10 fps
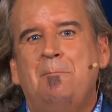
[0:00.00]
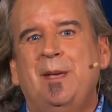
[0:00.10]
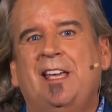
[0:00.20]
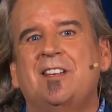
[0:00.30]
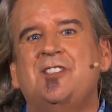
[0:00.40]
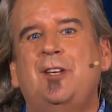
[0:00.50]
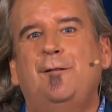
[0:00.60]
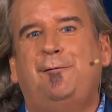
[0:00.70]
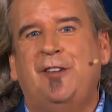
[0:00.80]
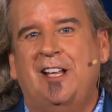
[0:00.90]
because
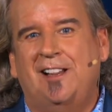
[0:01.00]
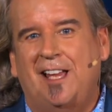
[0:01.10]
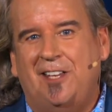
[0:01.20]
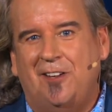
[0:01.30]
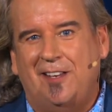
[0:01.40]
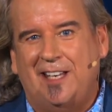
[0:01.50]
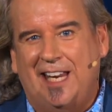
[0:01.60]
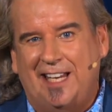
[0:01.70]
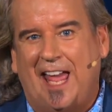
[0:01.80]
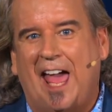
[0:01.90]
you feel like you need to